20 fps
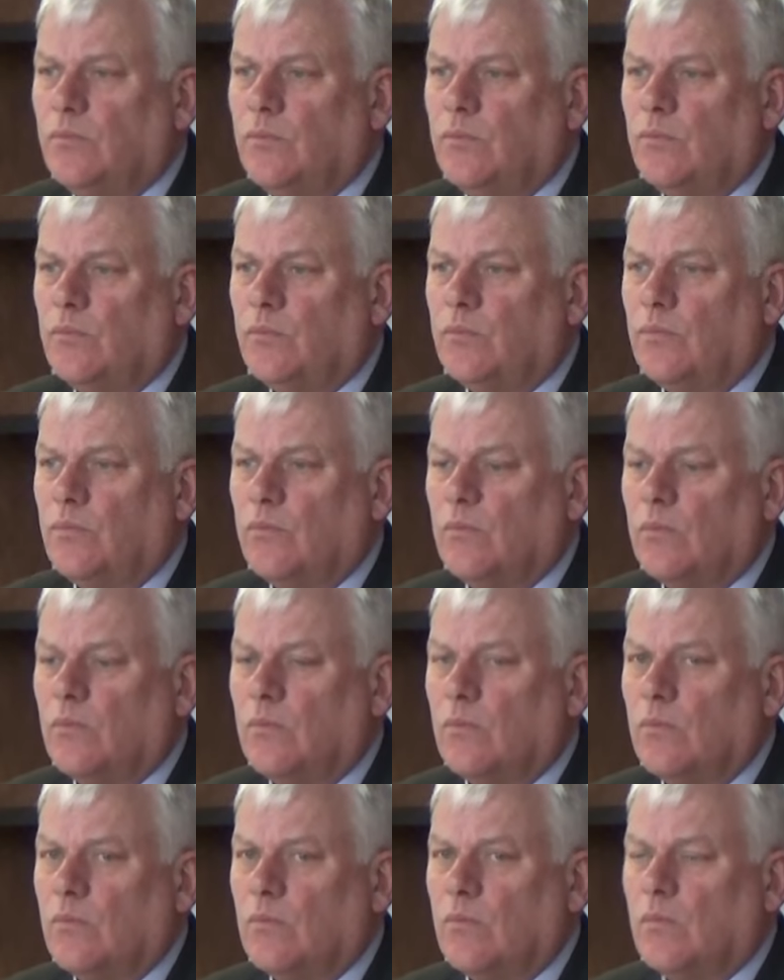
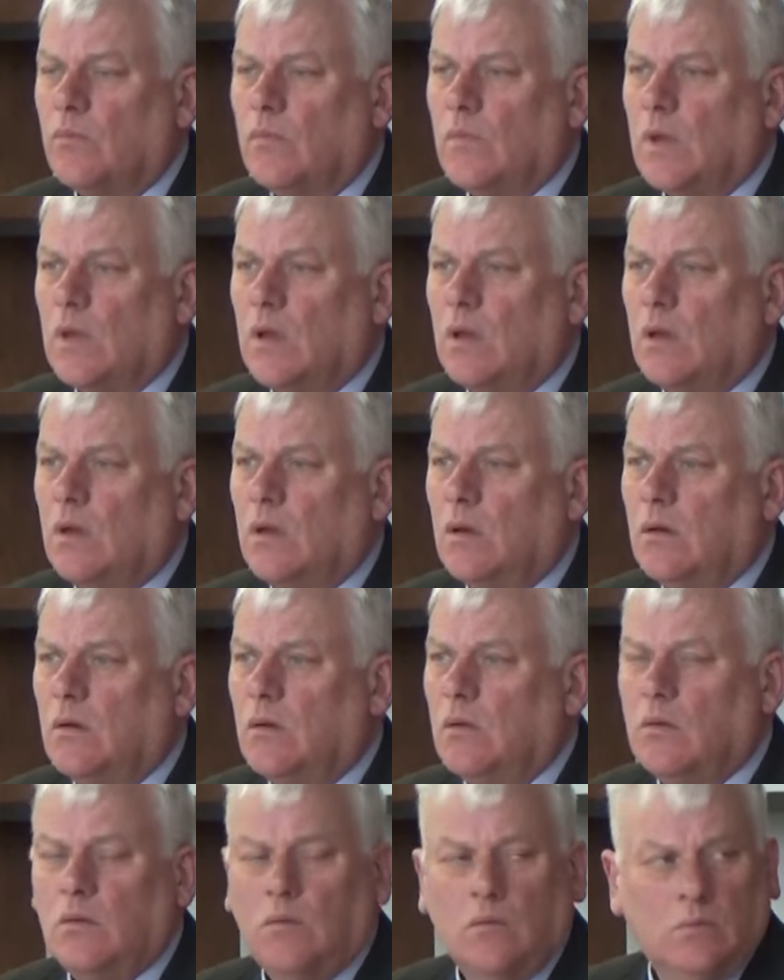
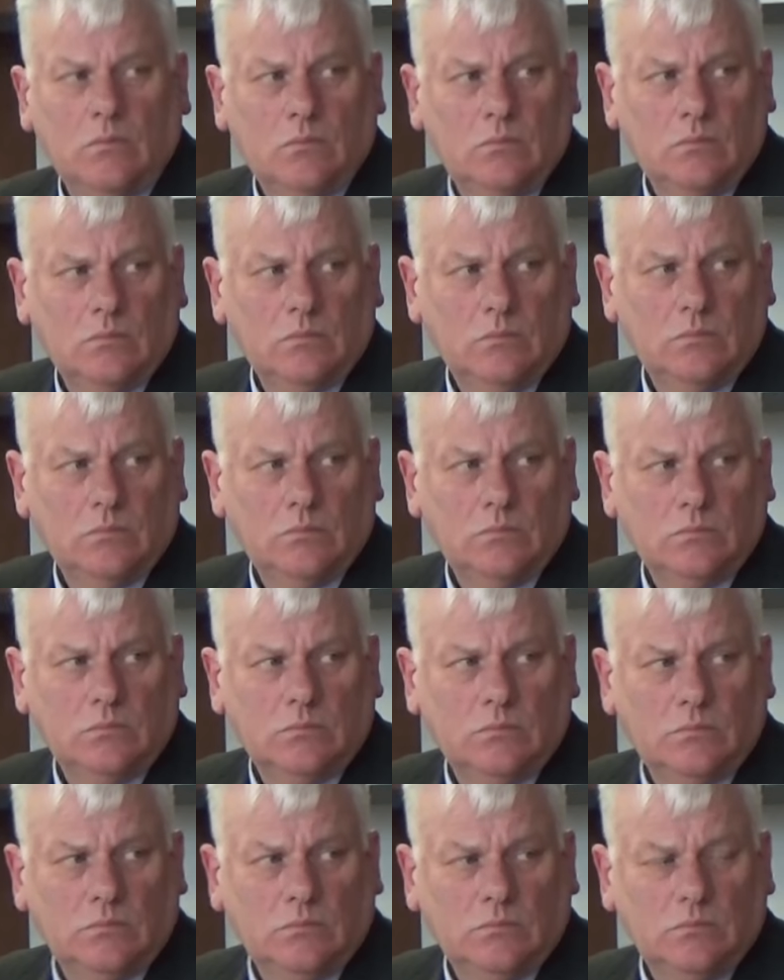
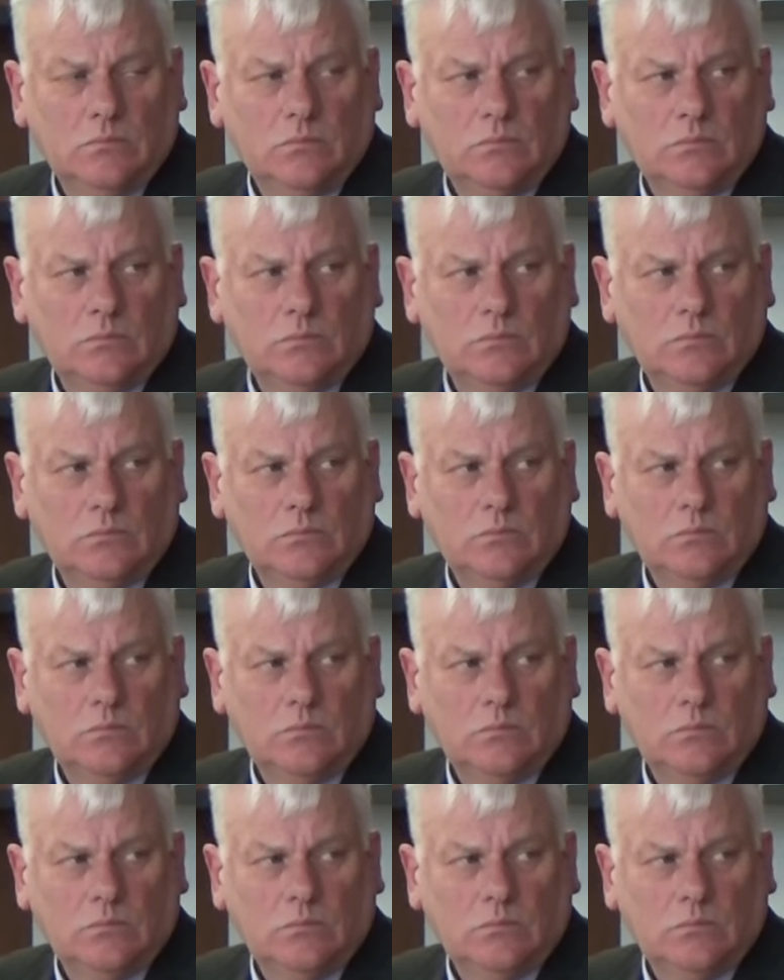(not speaking)